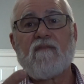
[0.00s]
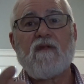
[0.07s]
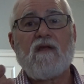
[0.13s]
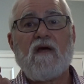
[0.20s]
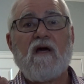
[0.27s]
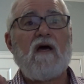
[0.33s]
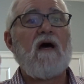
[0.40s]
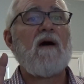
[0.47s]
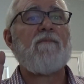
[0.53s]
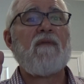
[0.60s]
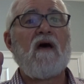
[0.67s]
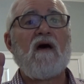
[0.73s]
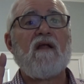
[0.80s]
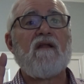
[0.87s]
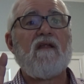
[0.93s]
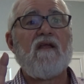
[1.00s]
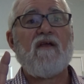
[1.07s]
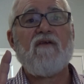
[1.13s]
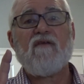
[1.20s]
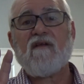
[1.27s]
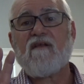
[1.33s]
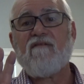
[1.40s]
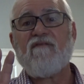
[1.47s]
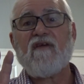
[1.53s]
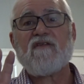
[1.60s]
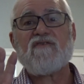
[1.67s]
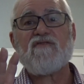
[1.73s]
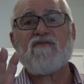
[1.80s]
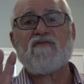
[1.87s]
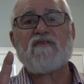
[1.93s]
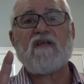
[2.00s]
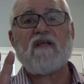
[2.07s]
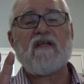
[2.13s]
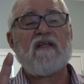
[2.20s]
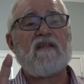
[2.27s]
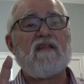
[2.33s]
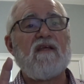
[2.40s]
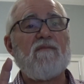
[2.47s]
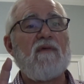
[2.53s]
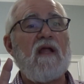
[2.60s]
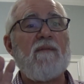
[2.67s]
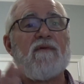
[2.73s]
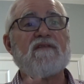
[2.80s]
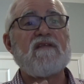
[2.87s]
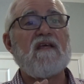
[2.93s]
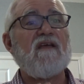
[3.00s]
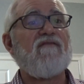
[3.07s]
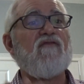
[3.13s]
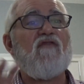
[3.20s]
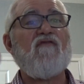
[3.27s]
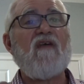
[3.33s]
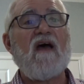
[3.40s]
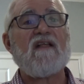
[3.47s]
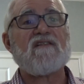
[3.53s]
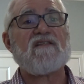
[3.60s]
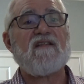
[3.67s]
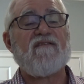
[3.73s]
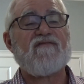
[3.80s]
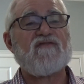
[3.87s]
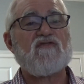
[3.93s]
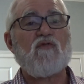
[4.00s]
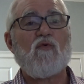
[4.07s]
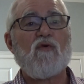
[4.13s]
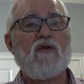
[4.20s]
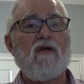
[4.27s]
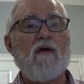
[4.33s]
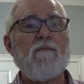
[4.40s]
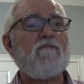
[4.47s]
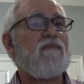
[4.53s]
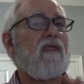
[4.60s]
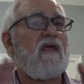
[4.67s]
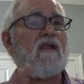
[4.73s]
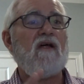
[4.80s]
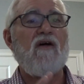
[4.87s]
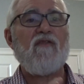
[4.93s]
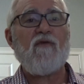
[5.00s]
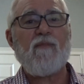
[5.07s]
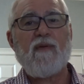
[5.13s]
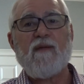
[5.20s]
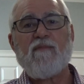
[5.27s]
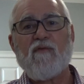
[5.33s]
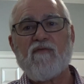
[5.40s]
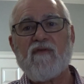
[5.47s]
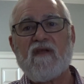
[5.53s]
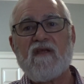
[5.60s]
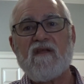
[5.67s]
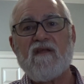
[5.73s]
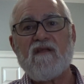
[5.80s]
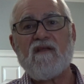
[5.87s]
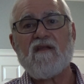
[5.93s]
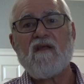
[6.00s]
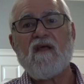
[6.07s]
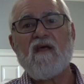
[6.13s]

I'm not here to convict you or tell you anything, but I'm going to tell you, if you've got stuff stored up and other people need it,